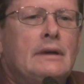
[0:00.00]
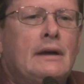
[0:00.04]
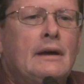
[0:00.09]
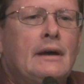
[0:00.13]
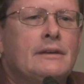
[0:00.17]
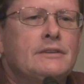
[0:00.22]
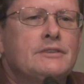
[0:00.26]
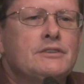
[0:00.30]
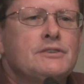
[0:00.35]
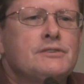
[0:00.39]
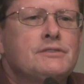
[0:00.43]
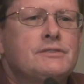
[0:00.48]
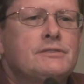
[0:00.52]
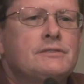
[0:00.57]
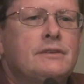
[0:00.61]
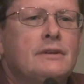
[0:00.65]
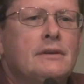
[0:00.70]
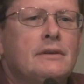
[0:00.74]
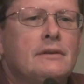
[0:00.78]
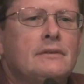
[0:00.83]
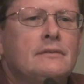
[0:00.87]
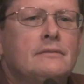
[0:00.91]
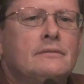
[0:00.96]
I just,
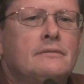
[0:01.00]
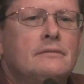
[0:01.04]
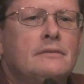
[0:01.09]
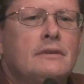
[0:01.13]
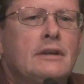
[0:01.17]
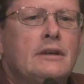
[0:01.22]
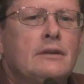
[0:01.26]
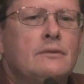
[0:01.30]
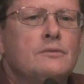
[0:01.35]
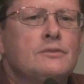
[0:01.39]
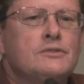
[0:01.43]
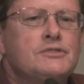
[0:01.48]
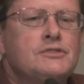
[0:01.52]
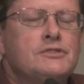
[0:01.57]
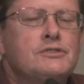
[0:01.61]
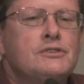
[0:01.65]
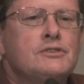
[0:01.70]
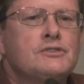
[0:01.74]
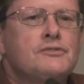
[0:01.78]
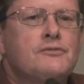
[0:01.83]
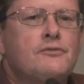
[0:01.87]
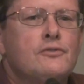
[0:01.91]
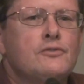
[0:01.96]
uh, he was
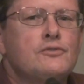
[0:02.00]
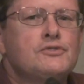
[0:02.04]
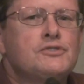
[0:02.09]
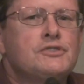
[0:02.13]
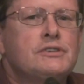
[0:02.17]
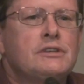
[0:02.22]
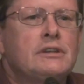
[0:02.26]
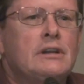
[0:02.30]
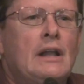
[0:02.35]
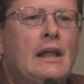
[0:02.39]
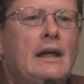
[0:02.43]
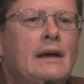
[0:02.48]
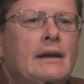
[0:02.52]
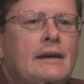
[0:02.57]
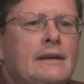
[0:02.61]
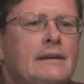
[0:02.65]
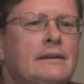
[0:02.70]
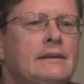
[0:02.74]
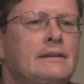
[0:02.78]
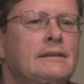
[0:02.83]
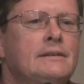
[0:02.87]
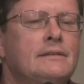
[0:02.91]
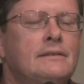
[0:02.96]
just first in
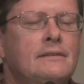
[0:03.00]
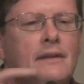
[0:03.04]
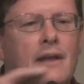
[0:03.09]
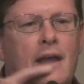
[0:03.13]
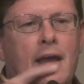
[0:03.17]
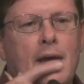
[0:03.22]
line and